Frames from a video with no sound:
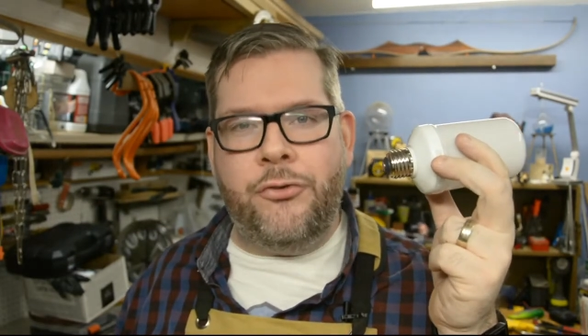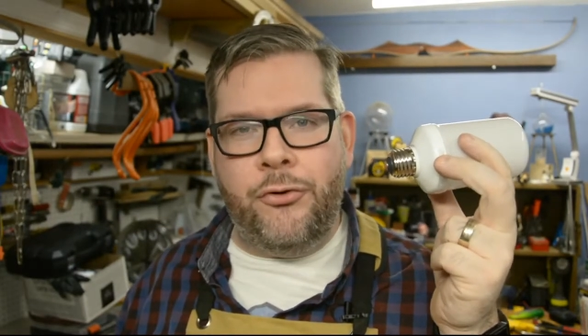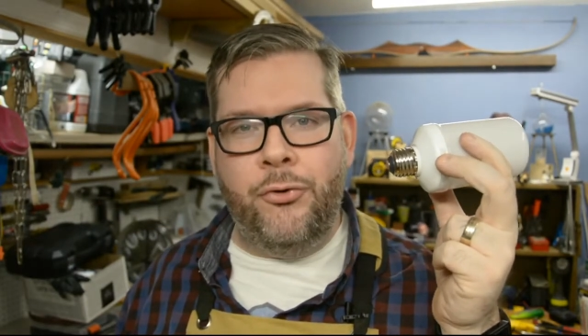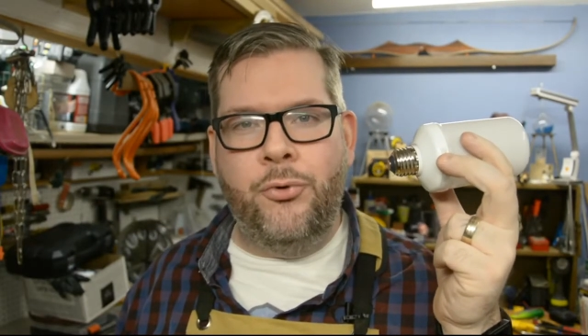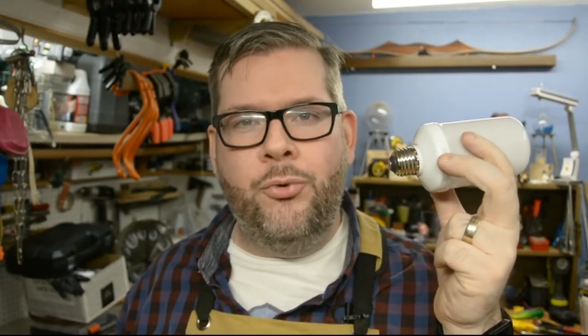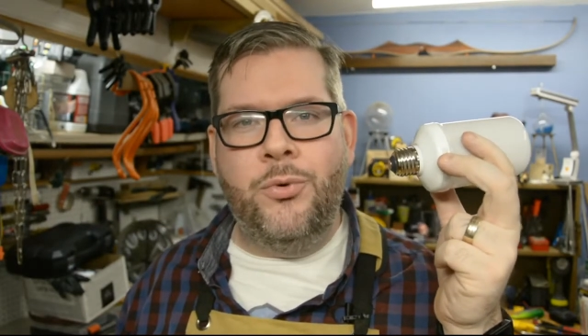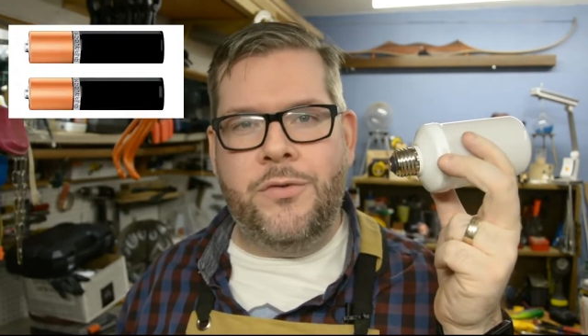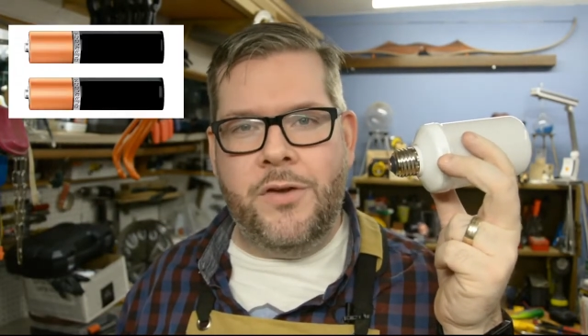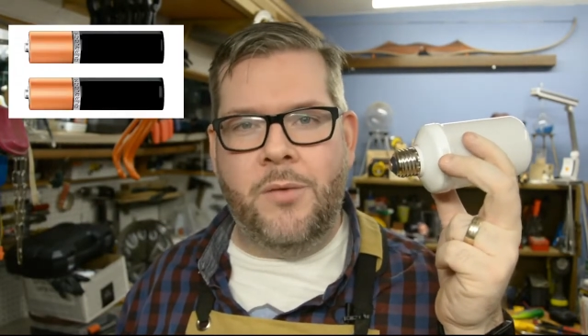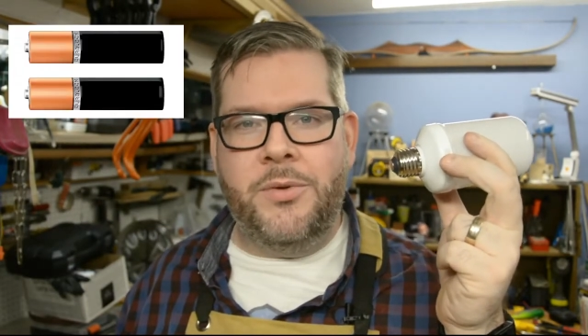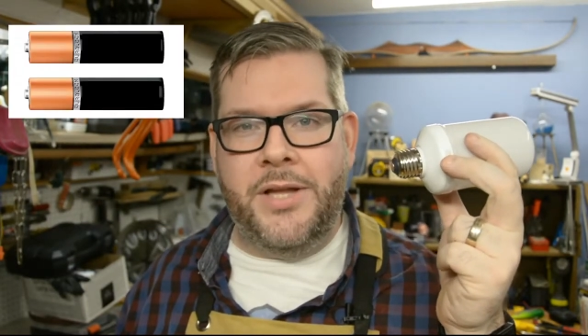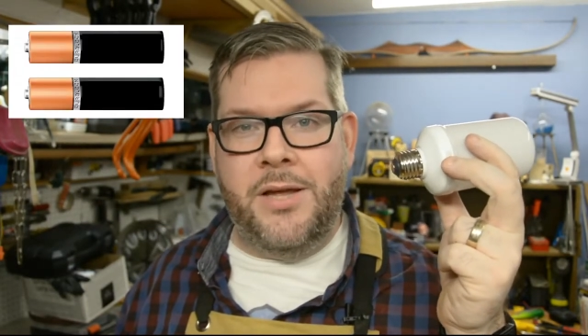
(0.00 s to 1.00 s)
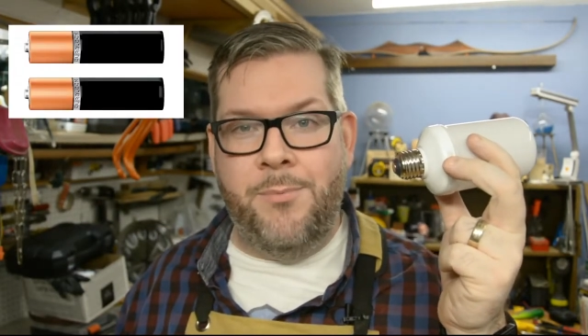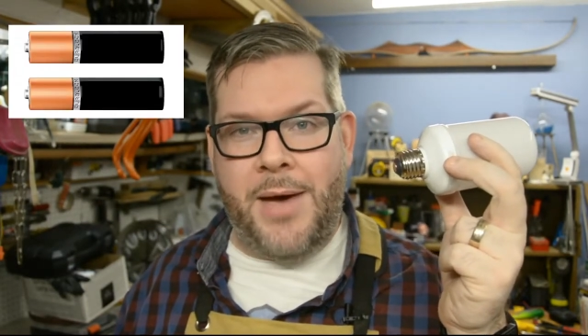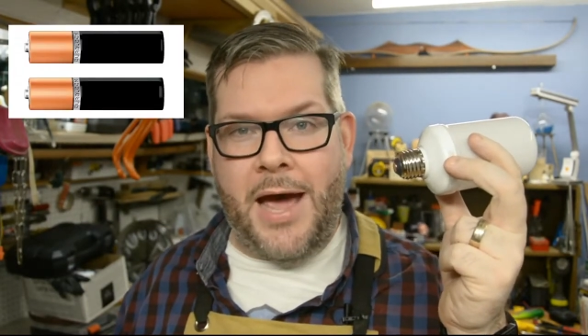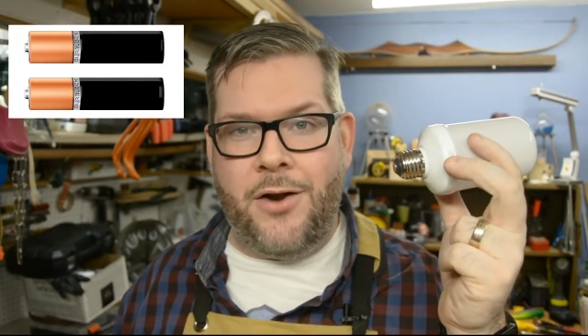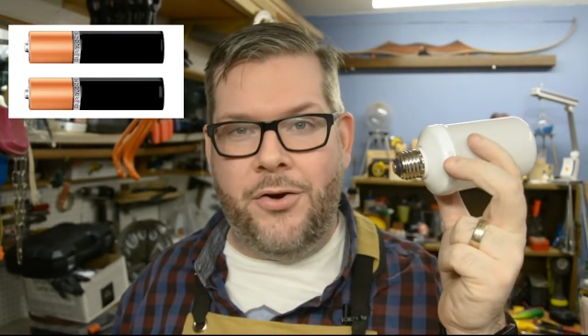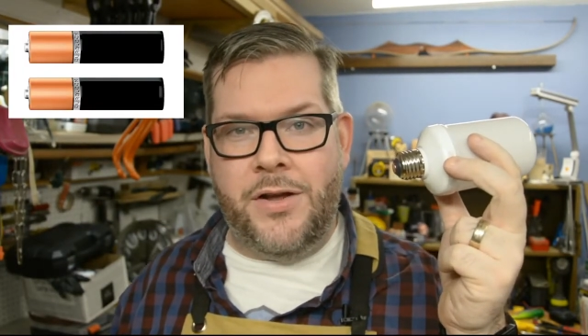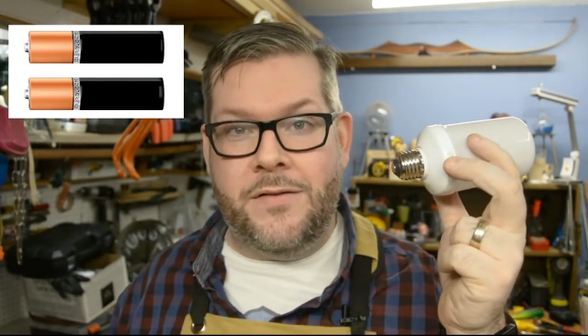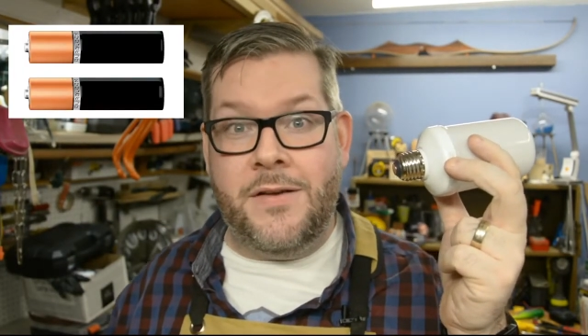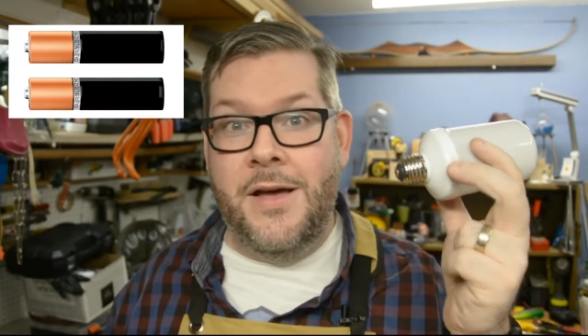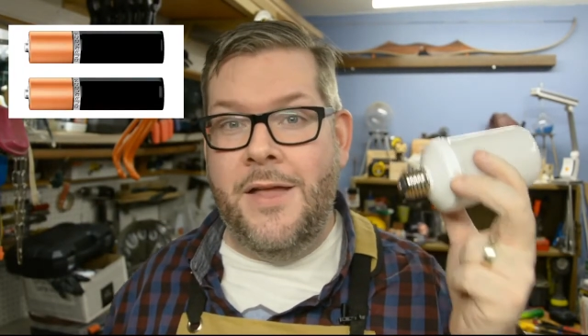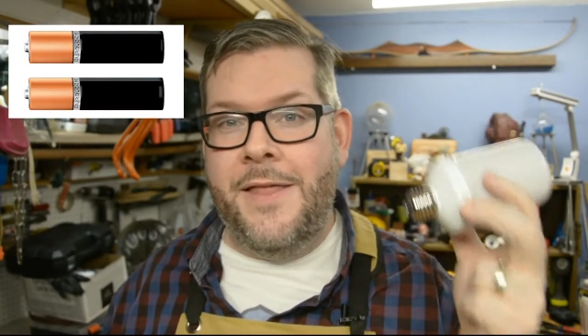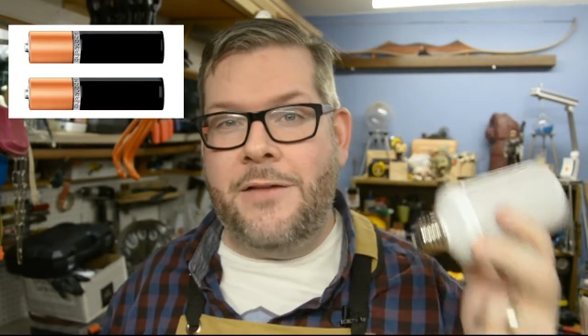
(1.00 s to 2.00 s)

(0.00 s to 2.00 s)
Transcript: two AA batteries.